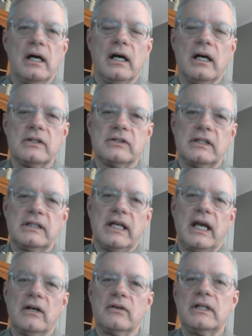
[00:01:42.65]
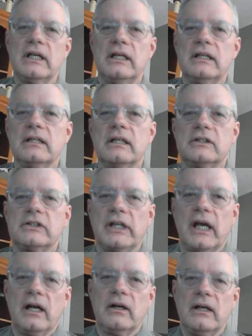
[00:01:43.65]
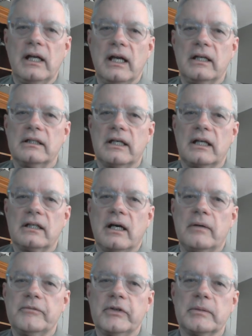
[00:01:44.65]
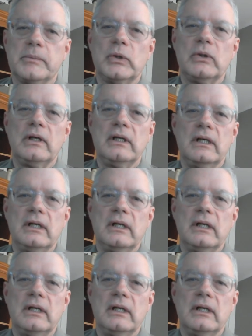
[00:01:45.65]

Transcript: uh, sit down in the chair and get comfortable.